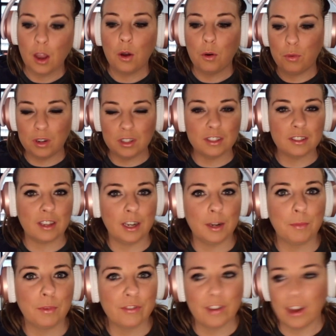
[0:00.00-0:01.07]
we're just gonna
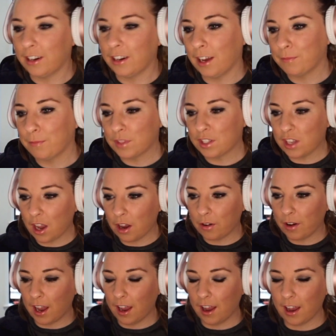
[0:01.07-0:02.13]
move on now. So,
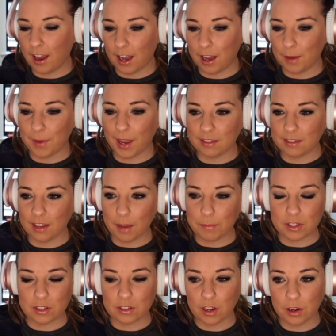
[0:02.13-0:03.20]
um, as an
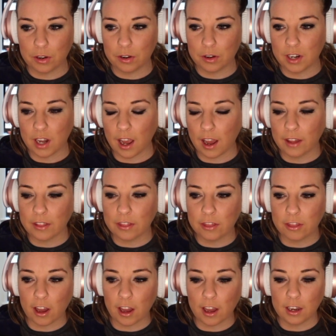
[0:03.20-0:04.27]
episode, I
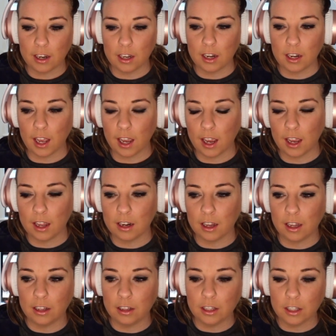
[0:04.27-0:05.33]
thought it had
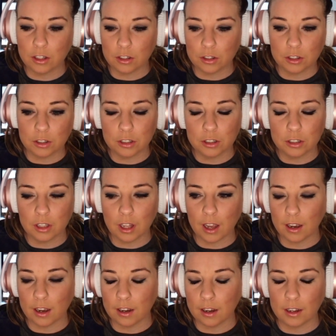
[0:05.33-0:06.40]
a little.
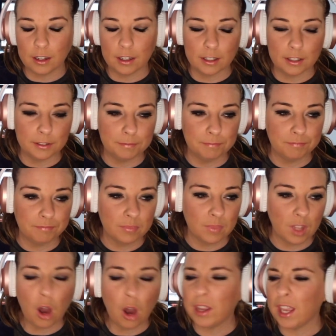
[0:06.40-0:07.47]
Um,
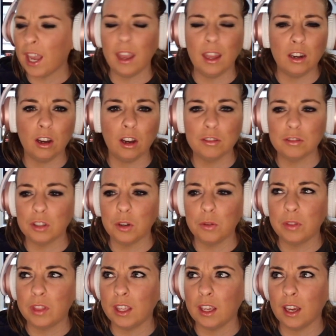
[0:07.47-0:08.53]
oh yeah, and
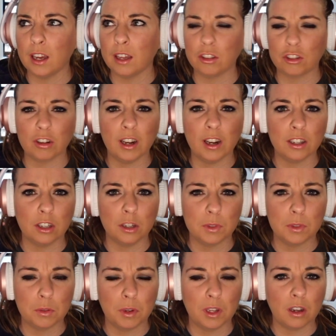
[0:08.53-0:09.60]
also the uh, the triangle
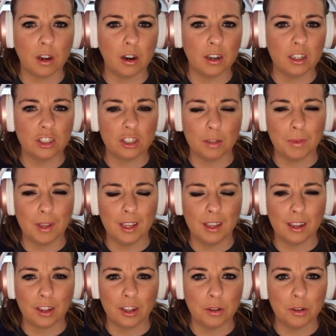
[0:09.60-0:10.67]
between Kara, Jimmy,
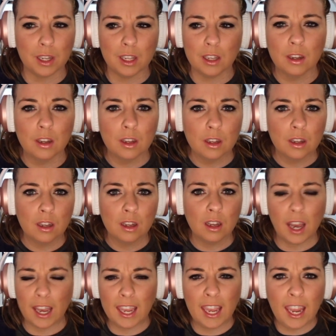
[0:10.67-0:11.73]
and Chloe.
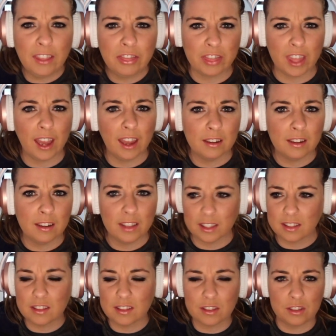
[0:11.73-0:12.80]
I hate that.
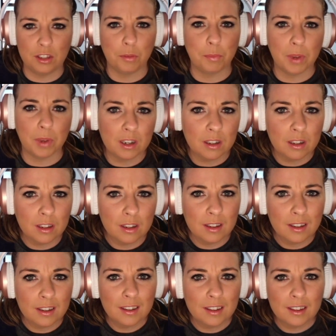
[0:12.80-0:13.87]
That's stupid.
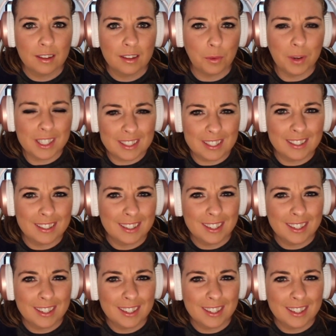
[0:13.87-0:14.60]
What?